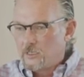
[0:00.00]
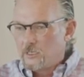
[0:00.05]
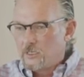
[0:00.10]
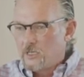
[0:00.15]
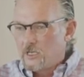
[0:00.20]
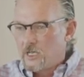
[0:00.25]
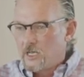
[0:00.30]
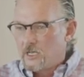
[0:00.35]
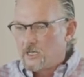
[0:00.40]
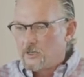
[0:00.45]

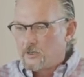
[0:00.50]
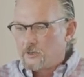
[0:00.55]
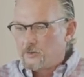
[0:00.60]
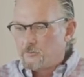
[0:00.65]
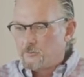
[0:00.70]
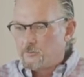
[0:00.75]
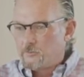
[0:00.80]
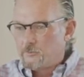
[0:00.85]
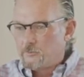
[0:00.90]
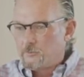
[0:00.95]

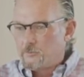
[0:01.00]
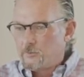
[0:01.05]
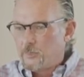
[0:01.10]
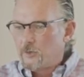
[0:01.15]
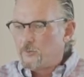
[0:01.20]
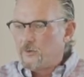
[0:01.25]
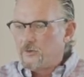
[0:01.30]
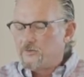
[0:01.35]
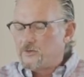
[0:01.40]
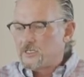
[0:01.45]
But
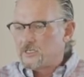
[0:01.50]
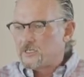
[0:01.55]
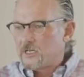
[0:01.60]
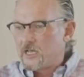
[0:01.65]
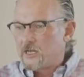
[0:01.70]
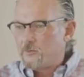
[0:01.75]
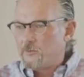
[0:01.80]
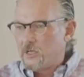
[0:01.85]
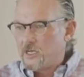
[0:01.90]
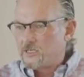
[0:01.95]
we've just got
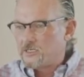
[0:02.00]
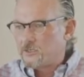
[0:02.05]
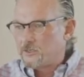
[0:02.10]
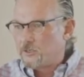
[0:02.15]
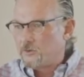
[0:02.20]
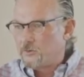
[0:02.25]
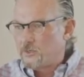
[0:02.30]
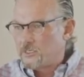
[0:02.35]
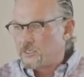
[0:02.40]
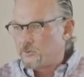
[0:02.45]
to make sure
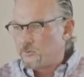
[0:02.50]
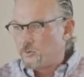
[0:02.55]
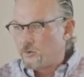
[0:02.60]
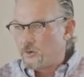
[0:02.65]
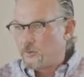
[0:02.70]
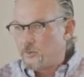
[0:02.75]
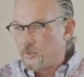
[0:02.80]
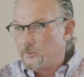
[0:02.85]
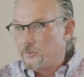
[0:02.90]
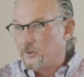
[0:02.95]
that we
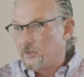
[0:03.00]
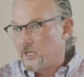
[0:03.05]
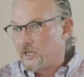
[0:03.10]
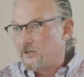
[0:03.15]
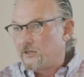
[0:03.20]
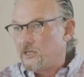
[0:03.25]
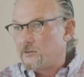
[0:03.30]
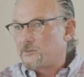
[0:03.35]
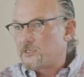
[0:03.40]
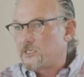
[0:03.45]
support people like
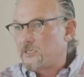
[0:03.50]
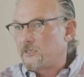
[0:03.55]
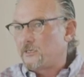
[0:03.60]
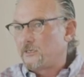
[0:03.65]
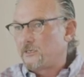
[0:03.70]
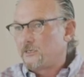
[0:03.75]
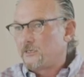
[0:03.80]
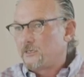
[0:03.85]
Lamson,